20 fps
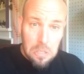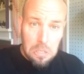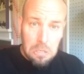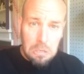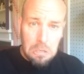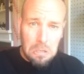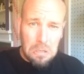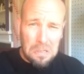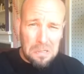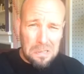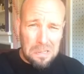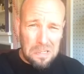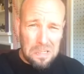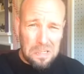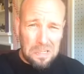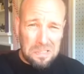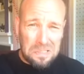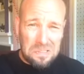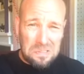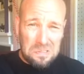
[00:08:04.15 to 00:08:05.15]
Oh,
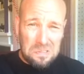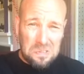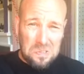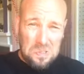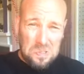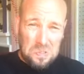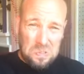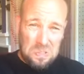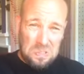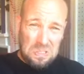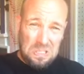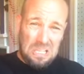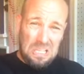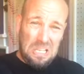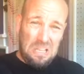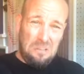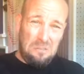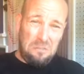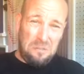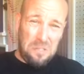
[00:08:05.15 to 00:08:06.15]
I
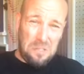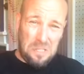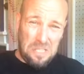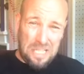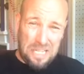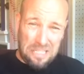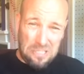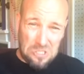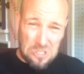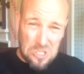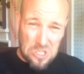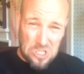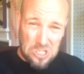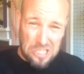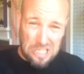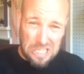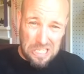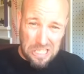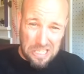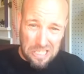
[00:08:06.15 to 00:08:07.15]
feel like
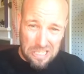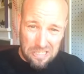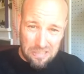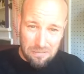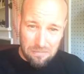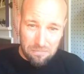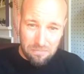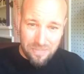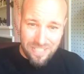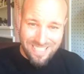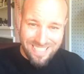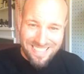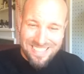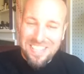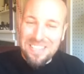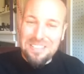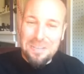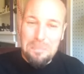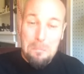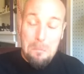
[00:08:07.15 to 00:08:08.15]
shit. It
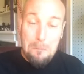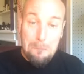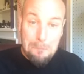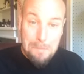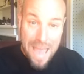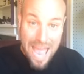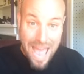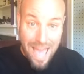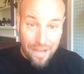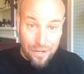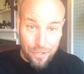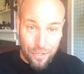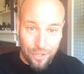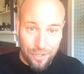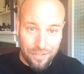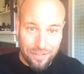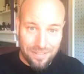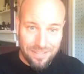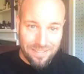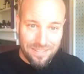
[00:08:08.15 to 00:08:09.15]
doesn't matter.